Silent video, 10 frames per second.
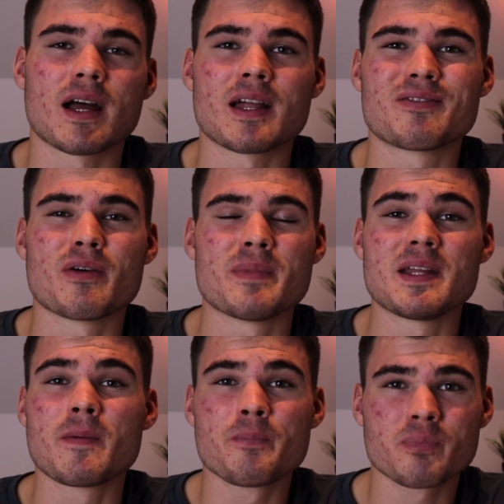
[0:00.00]
And for
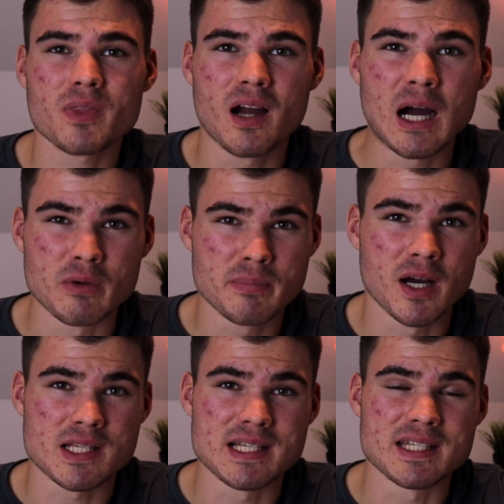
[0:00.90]
me, I would
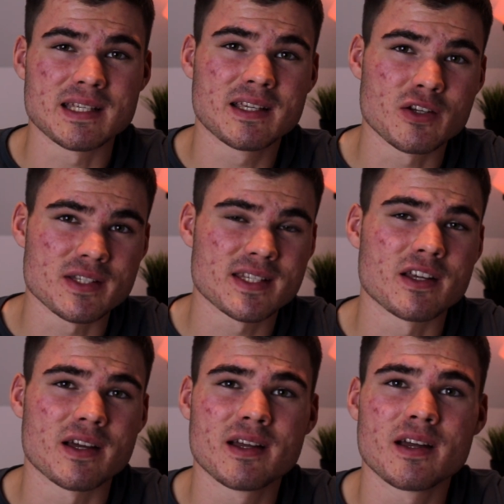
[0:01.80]
personally
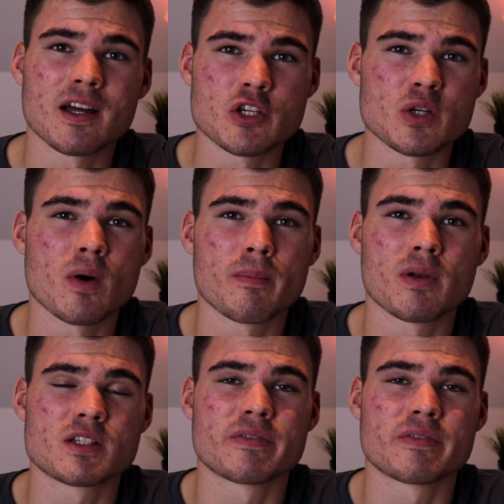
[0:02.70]
consider a new OnePlus